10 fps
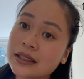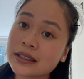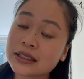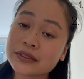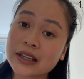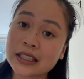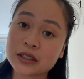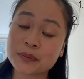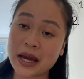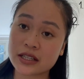the
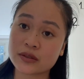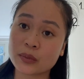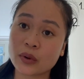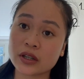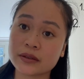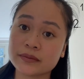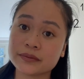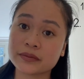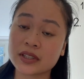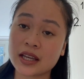valid passport,
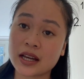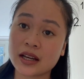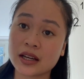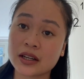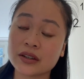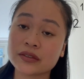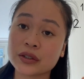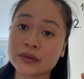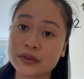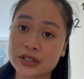yeah, of your
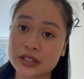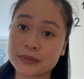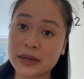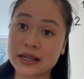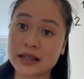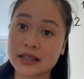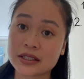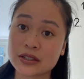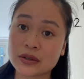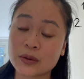first dependent.
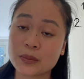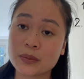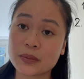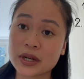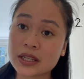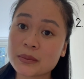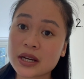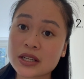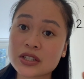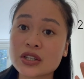So pretty
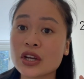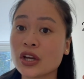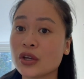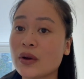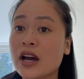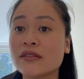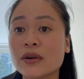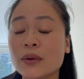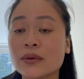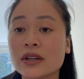much you have
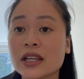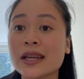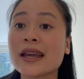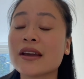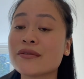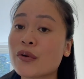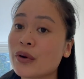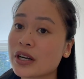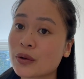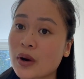only 4
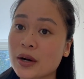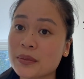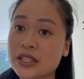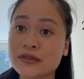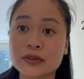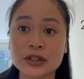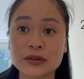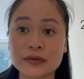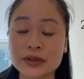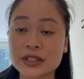requirements for your
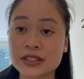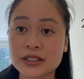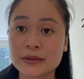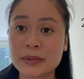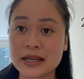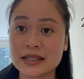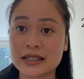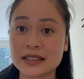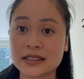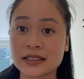first
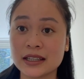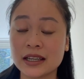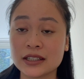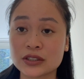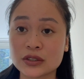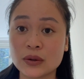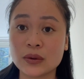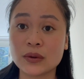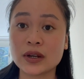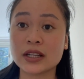dependent.
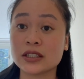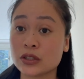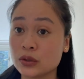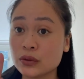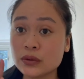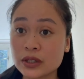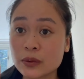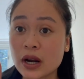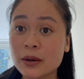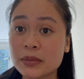So the 2
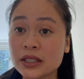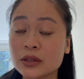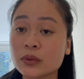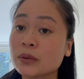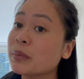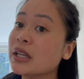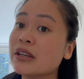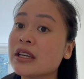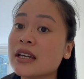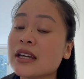requirement will be
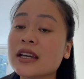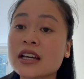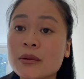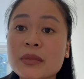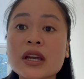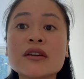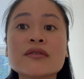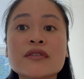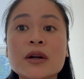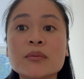coming
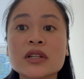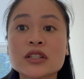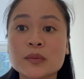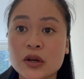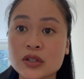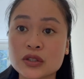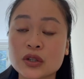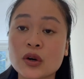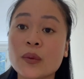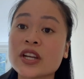from the
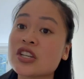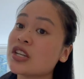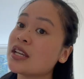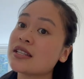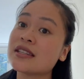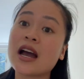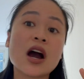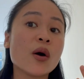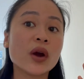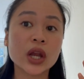sponsor, which is
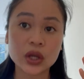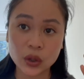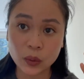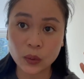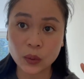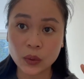now you.